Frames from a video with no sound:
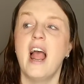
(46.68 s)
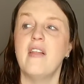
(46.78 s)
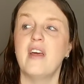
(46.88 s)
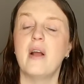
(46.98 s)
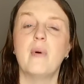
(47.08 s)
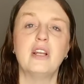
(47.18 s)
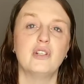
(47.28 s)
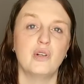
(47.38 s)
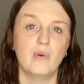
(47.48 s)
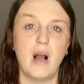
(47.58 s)
And then I went
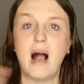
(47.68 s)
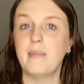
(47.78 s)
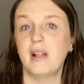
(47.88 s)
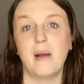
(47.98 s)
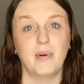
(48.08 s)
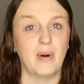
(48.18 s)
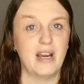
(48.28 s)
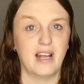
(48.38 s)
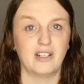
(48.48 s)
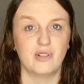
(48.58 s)
to Hobby Lobby
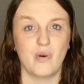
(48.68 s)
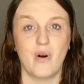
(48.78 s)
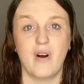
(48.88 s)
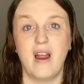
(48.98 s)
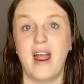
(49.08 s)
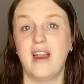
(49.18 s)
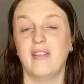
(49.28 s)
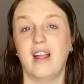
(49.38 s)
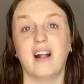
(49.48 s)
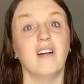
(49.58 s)
right next door
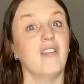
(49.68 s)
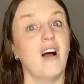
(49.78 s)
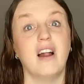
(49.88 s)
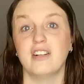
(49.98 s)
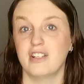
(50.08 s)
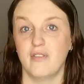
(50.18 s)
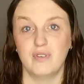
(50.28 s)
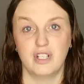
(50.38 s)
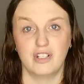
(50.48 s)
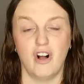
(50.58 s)
and like a lot of stuff
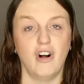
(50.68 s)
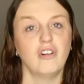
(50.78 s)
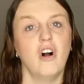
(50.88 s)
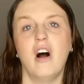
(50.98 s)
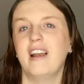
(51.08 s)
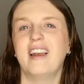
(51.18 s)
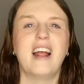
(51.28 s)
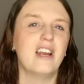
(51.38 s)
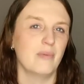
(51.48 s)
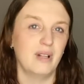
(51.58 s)
was just all gone and
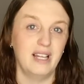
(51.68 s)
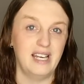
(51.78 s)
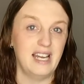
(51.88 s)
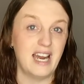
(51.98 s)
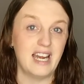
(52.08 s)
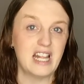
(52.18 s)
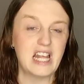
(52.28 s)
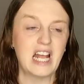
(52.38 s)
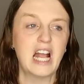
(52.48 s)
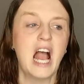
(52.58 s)
I didn't really need
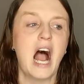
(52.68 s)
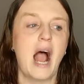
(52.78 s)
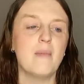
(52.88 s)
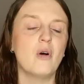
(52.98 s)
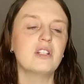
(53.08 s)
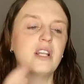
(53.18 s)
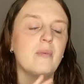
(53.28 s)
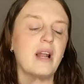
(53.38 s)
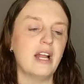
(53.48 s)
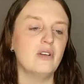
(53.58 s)
anything. I mostly,
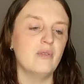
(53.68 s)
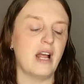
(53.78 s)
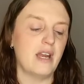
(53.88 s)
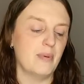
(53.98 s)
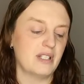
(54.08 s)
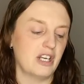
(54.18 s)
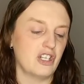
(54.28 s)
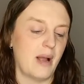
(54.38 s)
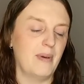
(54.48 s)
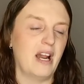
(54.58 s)
when I do 90%
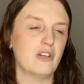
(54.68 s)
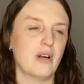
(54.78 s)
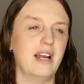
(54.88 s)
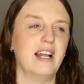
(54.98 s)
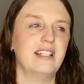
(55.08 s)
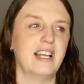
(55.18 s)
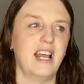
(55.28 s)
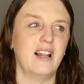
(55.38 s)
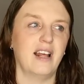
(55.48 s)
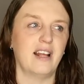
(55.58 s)
shopping, I try not to
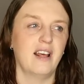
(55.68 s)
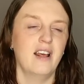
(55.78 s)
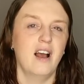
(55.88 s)
get like